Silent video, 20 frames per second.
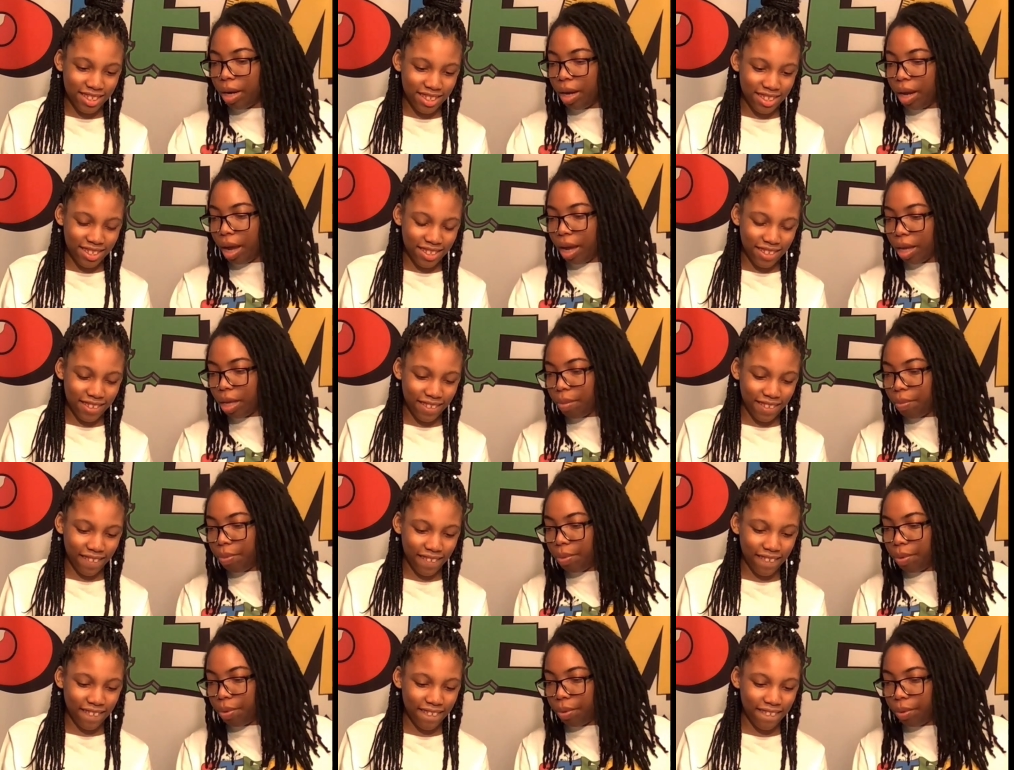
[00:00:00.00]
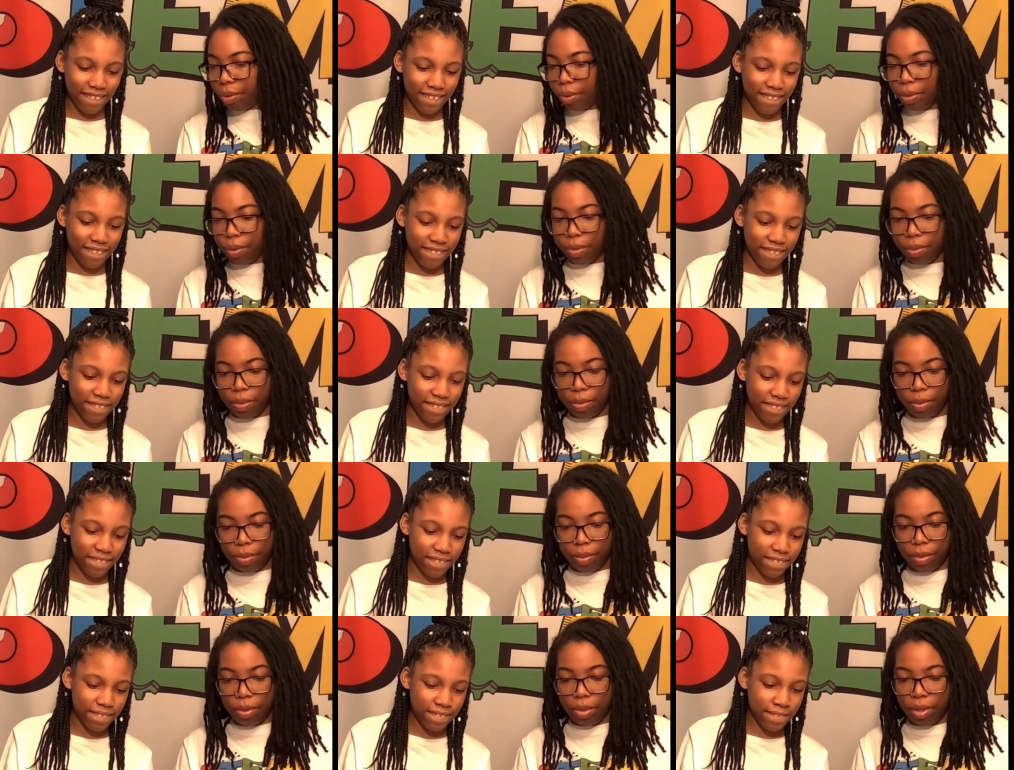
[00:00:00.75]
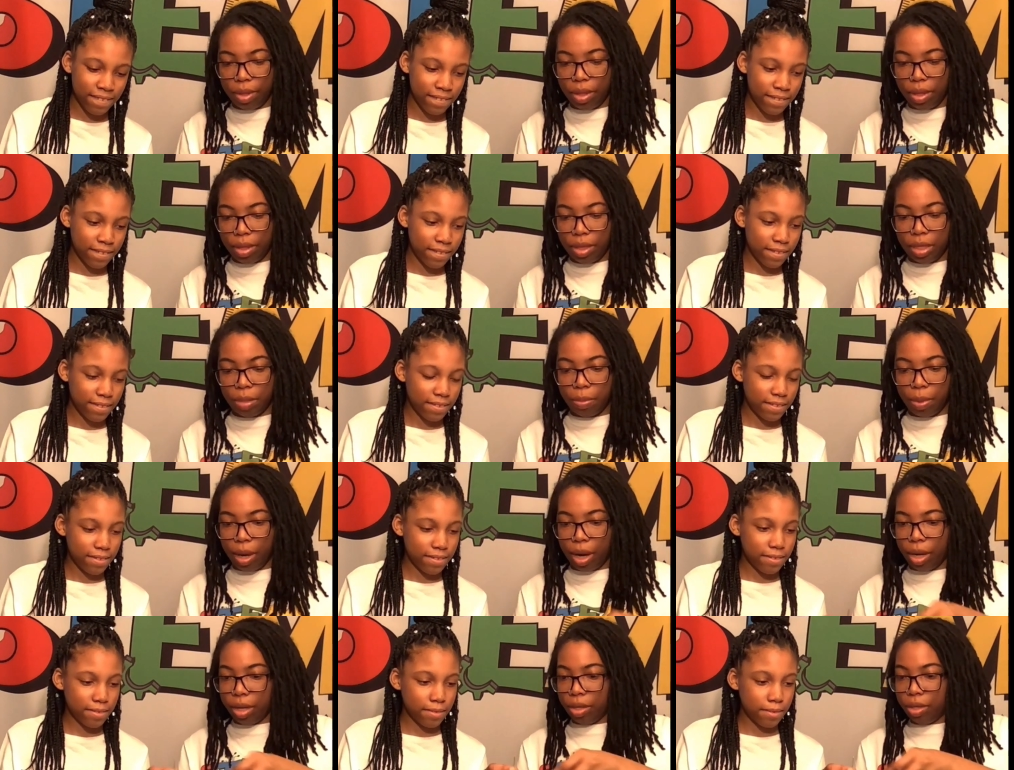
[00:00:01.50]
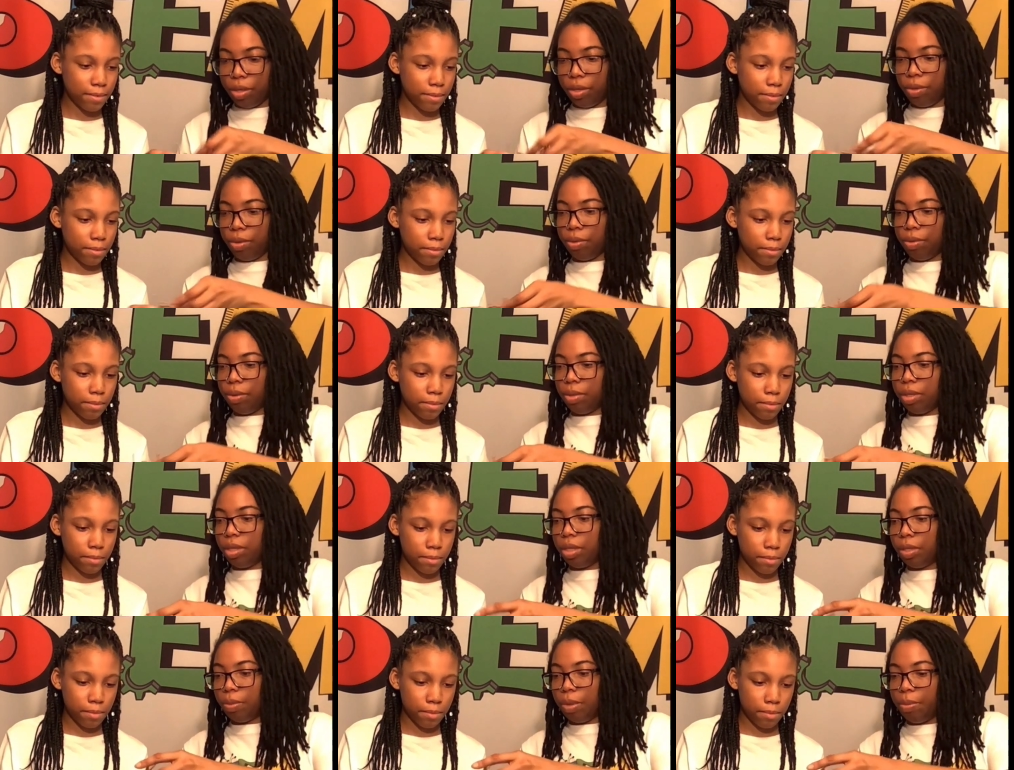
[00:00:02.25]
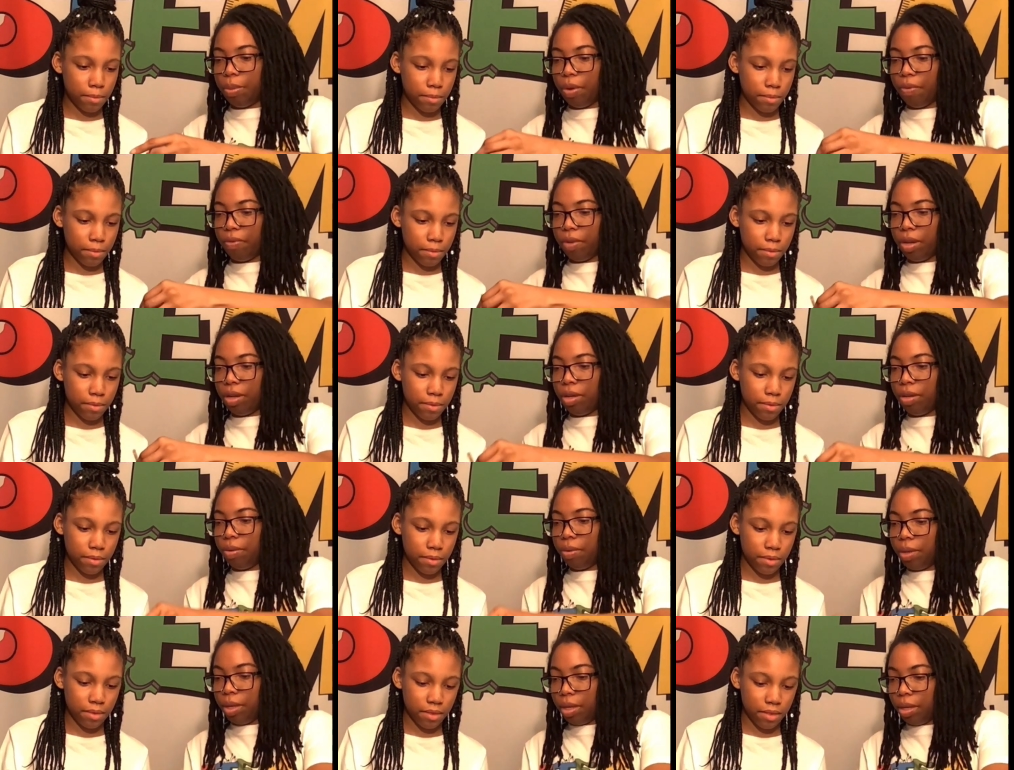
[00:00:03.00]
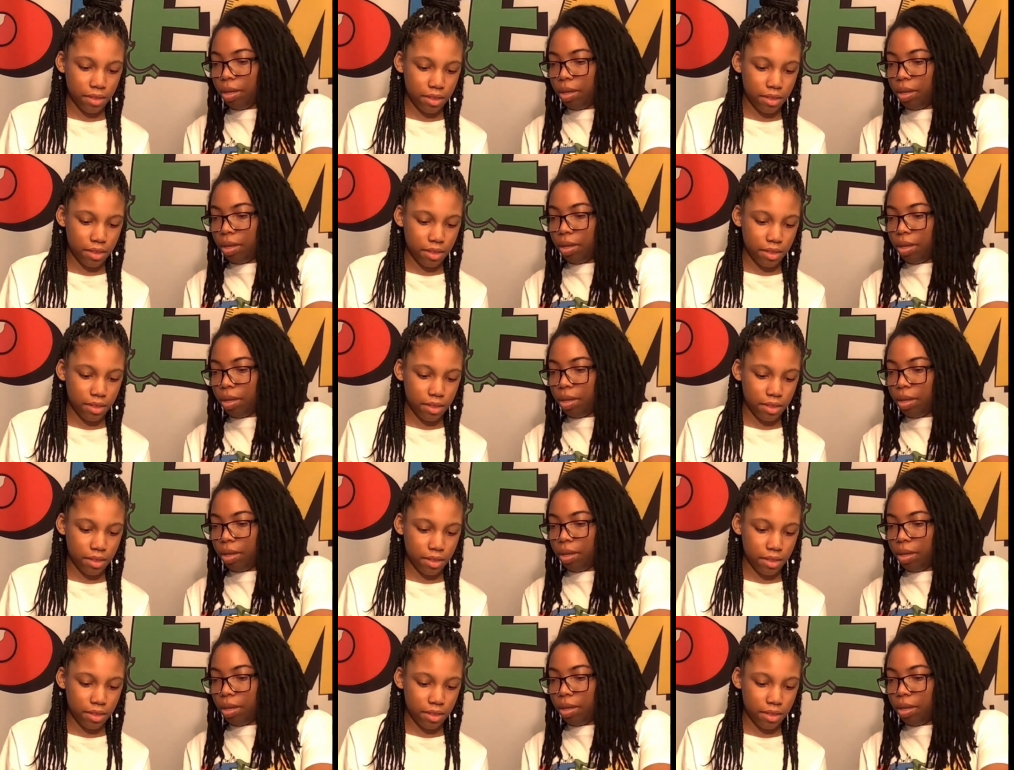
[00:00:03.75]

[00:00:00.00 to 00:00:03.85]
Speaker 1: I can pull this part too, since we both can do it.